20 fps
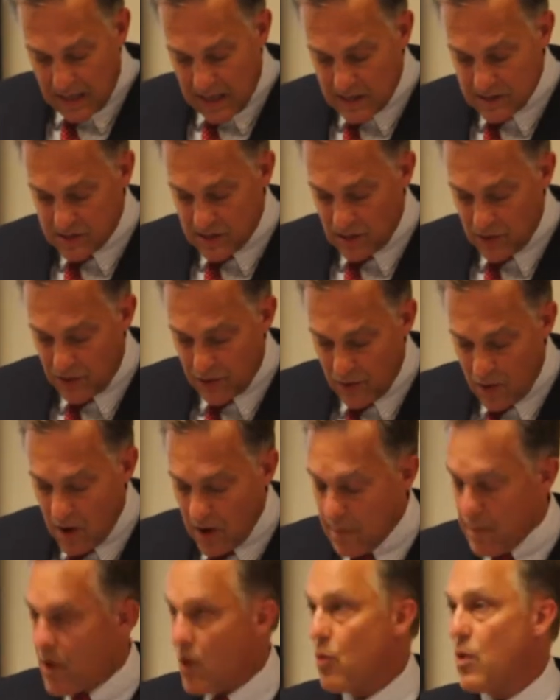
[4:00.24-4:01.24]
As I thought
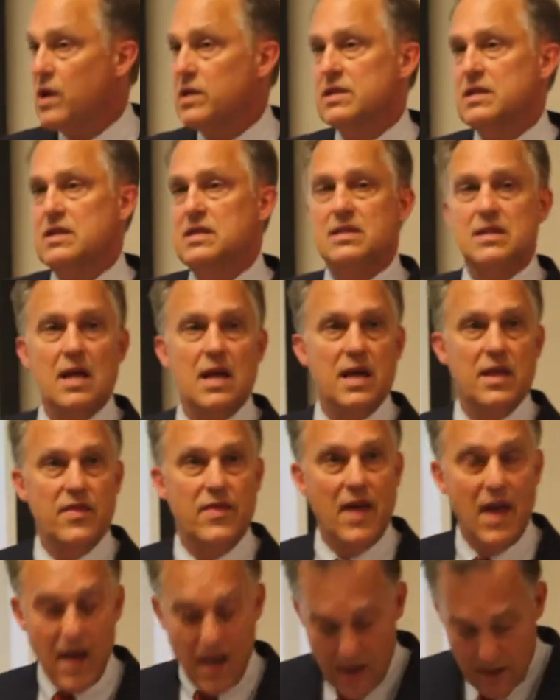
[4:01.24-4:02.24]
about what to say
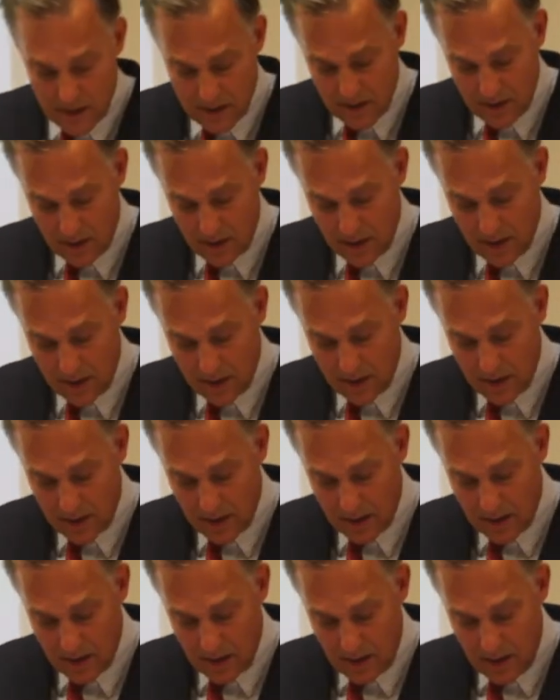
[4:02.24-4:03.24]
then,
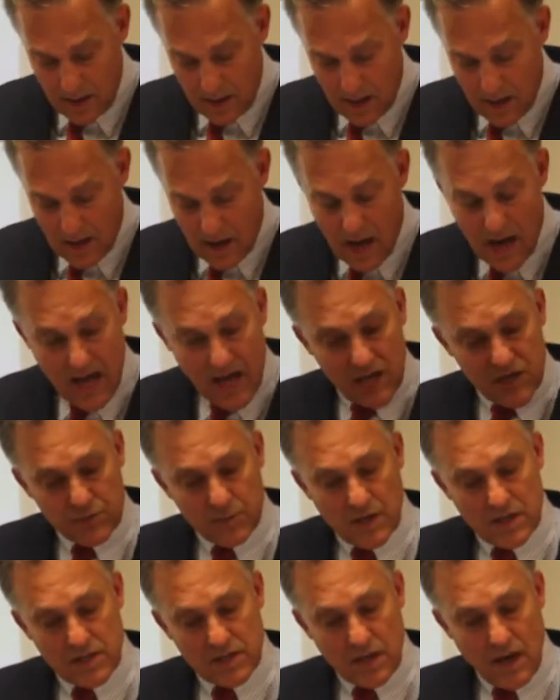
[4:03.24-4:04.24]
I asked
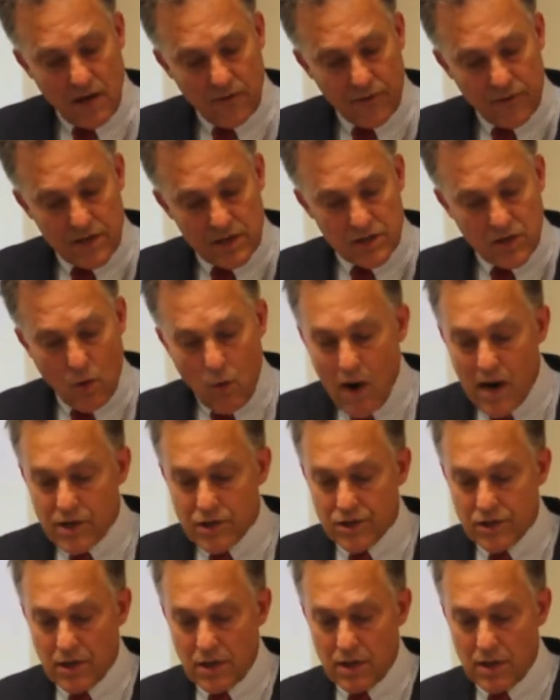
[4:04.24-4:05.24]
myself this
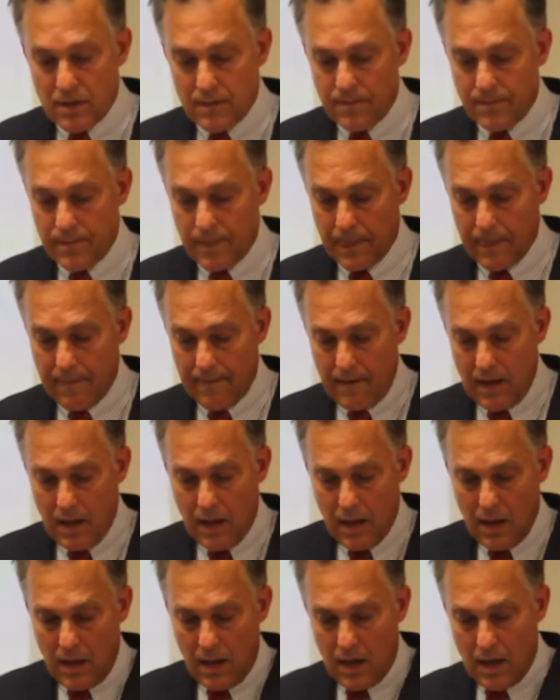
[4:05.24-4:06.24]
question:
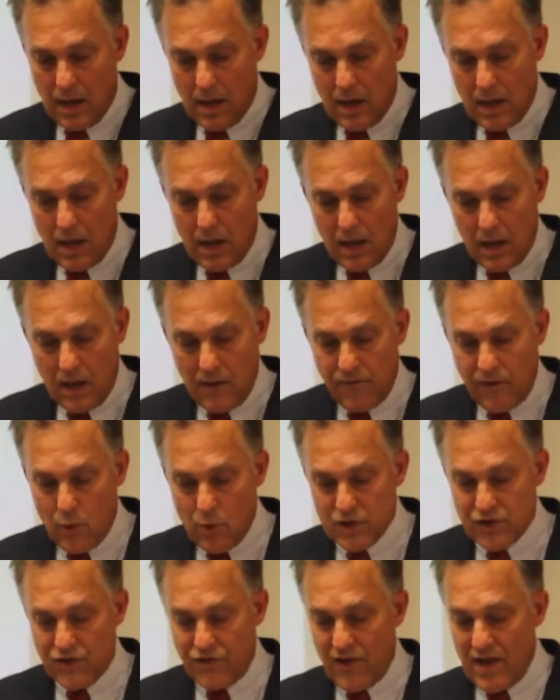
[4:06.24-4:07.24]
if he
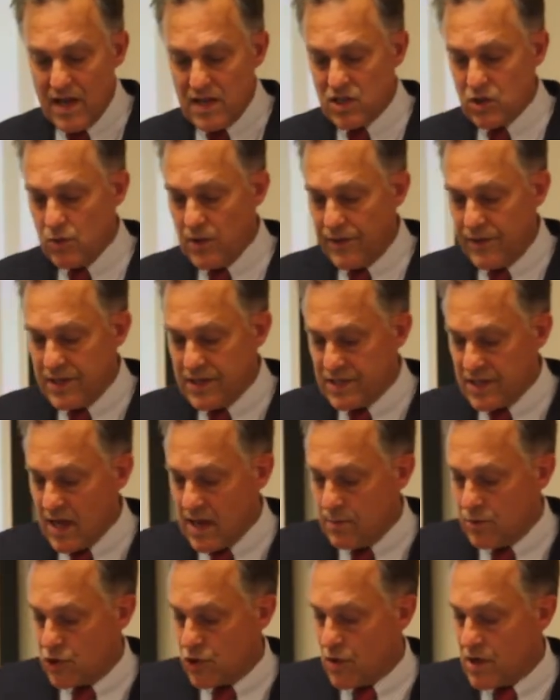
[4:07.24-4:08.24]
was faced with the
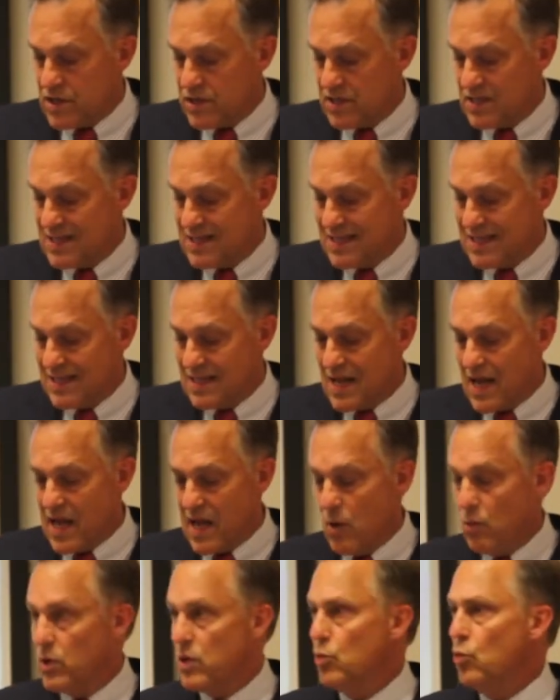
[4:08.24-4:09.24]
same choices
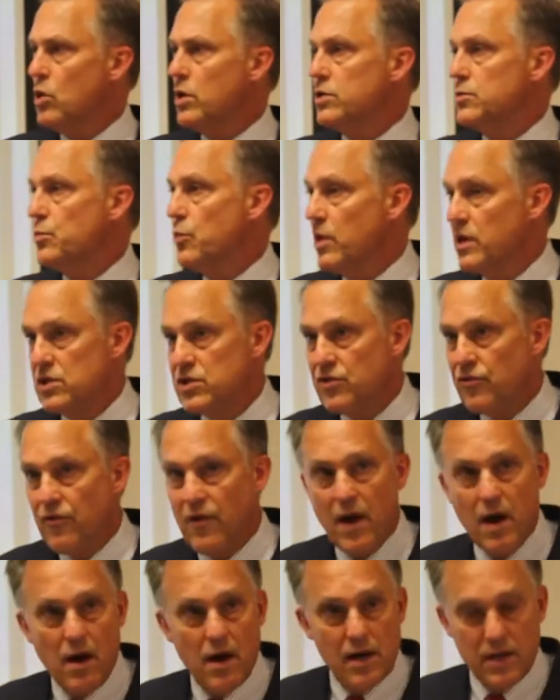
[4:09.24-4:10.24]
today, would Woodbridge
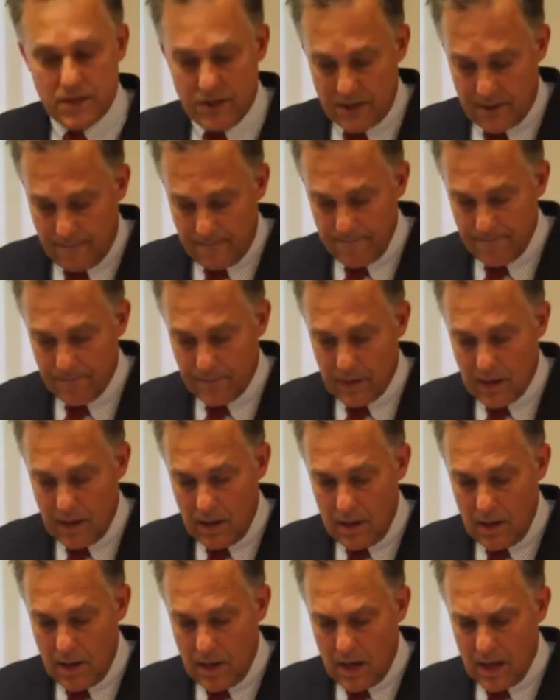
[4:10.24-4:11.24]
Ferris
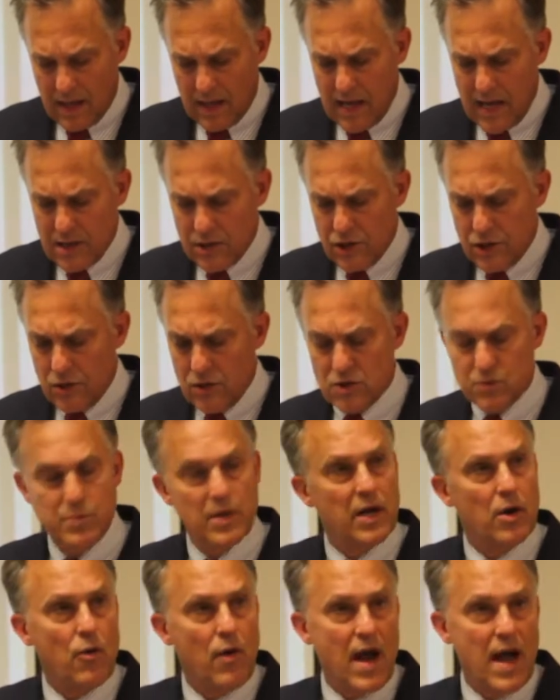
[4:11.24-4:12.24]
again choose
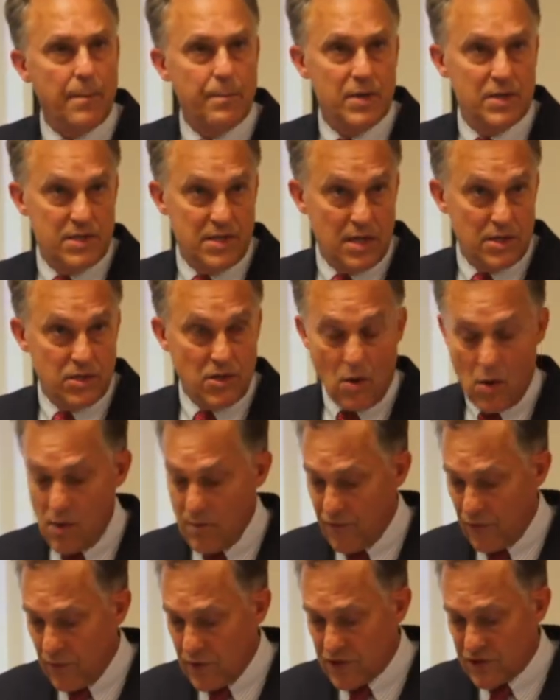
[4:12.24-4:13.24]
Big Rapids as
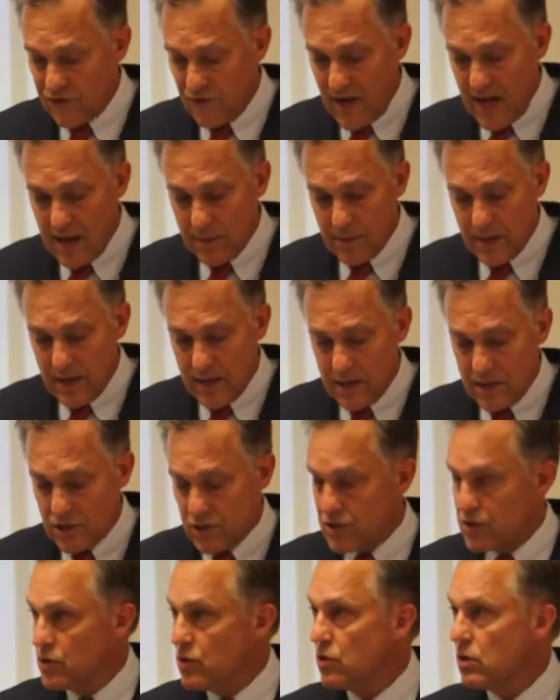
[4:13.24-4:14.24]
home for his family and his
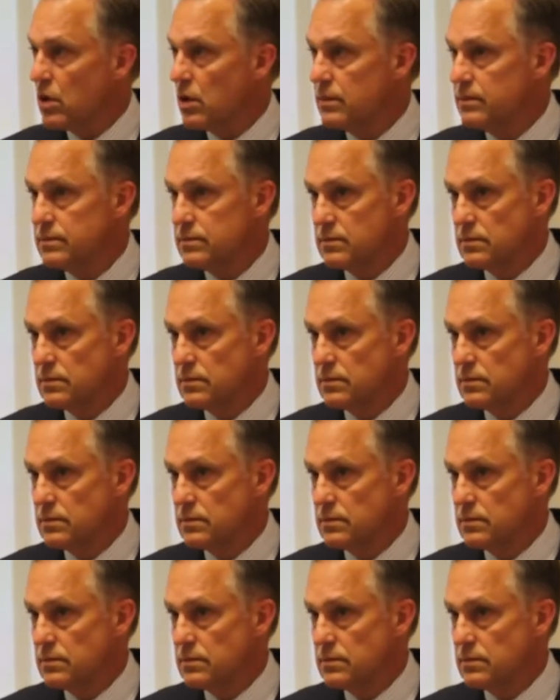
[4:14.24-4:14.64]
school?